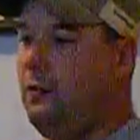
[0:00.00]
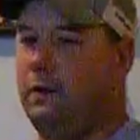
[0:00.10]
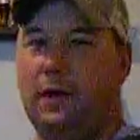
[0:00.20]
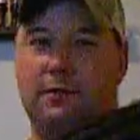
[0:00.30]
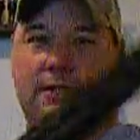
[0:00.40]

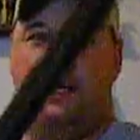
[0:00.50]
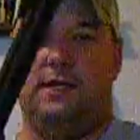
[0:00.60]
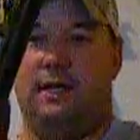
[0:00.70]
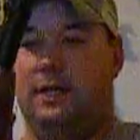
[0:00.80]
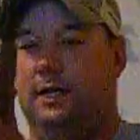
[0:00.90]
when I was
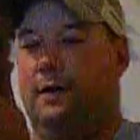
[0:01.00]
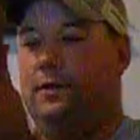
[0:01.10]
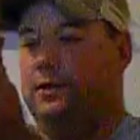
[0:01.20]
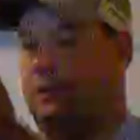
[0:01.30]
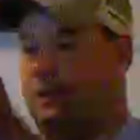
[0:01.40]
stationed in
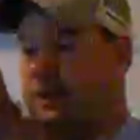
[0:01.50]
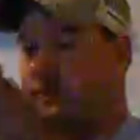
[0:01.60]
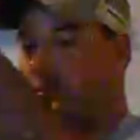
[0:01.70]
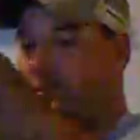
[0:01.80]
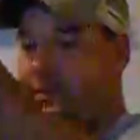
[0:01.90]

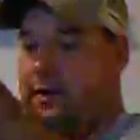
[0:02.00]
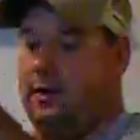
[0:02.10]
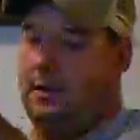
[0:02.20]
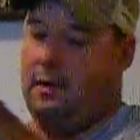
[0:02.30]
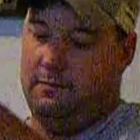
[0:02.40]
Arizona.
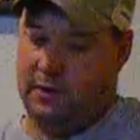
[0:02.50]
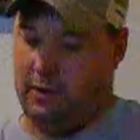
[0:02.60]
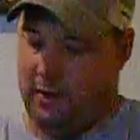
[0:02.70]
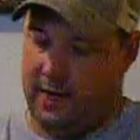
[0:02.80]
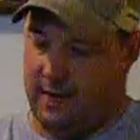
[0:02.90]
I'm going
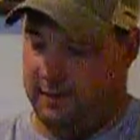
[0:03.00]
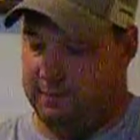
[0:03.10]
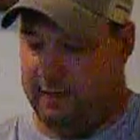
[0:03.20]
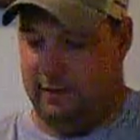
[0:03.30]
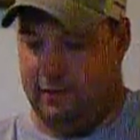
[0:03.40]
to go ahead
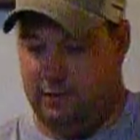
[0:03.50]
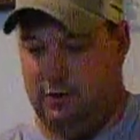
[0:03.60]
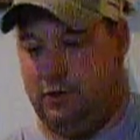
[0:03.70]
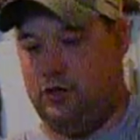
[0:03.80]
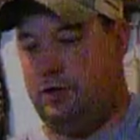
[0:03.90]
and
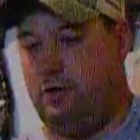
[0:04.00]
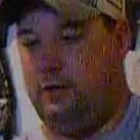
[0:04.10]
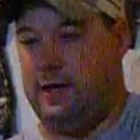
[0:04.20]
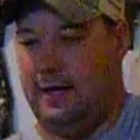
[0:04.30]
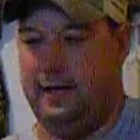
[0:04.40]
show
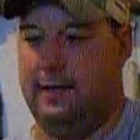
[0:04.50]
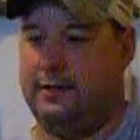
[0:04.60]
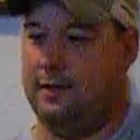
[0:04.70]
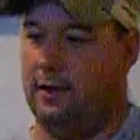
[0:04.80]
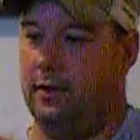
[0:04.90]
you that it
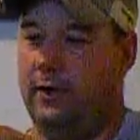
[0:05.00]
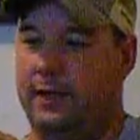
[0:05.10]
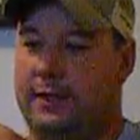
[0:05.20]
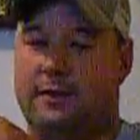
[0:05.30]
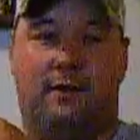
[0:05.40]
is
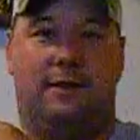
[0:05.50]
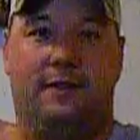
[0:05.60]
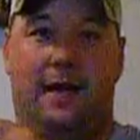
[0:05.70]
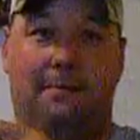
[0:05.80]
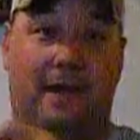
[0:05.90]
unloaded. These are
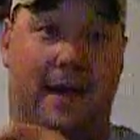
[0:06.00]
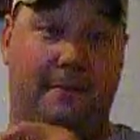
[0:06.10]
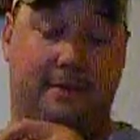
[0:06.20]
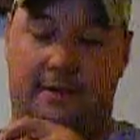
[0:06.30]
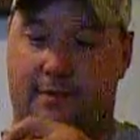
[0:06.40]
snap
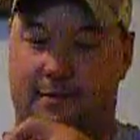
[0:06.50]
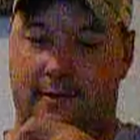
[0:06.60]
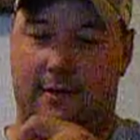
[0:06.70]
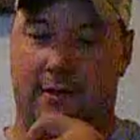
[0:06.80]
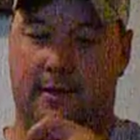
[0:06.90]
caps,
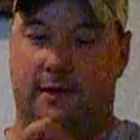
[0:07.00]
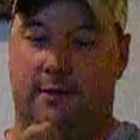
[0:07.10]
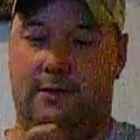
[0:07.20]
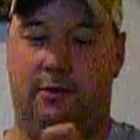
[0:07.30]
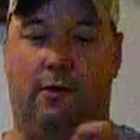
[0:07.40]

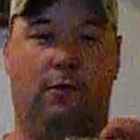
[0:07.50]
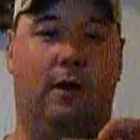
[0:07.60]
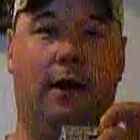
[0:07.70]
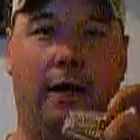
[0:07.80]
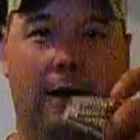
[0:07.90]
so don't
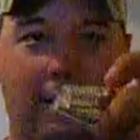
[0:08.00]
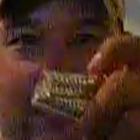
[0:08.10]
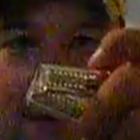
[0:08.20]
worry,